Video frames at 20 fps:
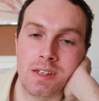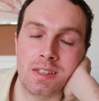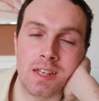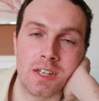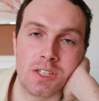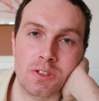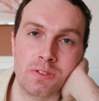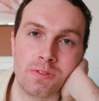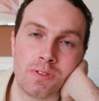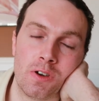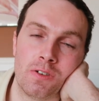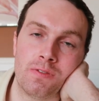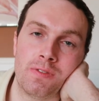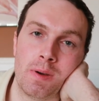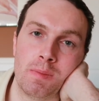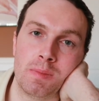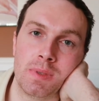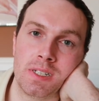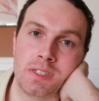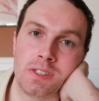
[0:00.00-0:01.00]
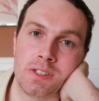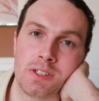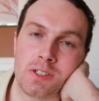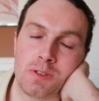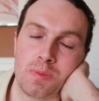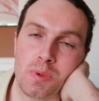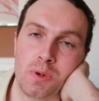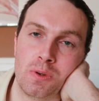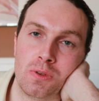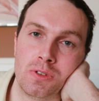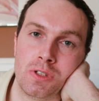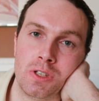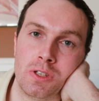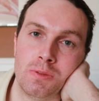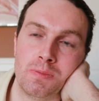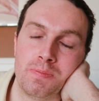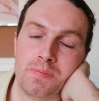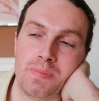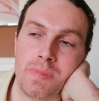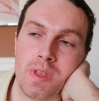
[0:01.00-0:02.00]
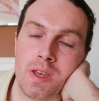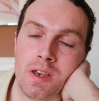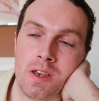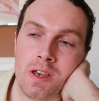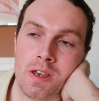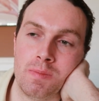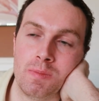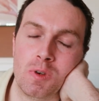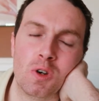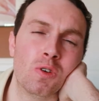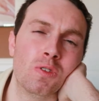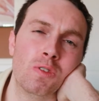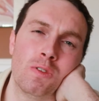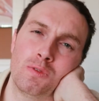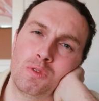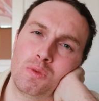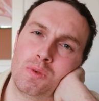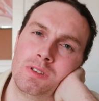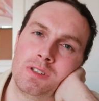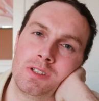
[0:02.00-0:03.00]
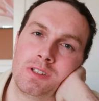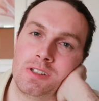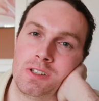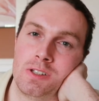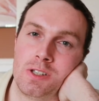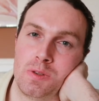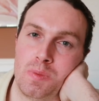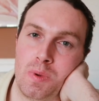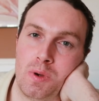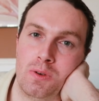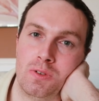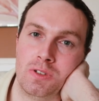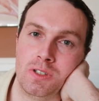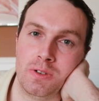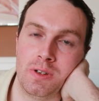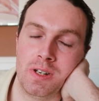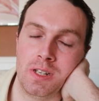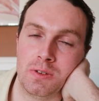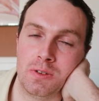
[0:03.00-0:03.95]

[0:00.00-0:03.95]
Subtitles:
that you've got family to support you, or loved ones to support you